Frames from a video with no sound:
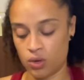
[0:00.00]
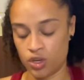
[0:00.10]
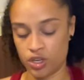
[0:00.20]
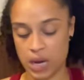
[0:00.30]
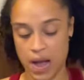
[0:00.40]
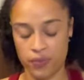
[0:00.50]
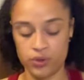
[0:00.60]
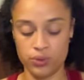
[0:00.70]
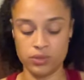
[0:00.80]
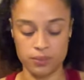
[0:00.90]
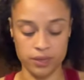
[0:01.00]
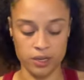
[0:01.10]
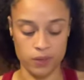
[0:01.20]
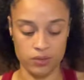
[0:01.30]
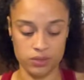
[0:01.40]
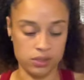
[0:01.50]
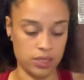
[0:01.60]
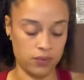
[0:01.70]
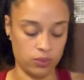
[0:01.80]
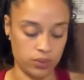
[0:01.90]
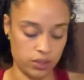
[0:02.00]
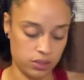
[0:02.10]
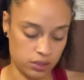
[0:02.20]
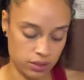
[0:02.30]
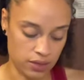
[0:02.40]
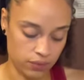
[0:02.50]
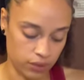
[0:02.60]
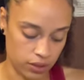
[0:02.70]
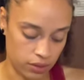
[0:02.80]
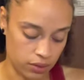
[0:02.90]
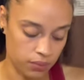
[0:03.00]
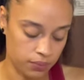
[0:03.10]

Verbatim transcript: you're going to have to do something about this devil. What is this devil here?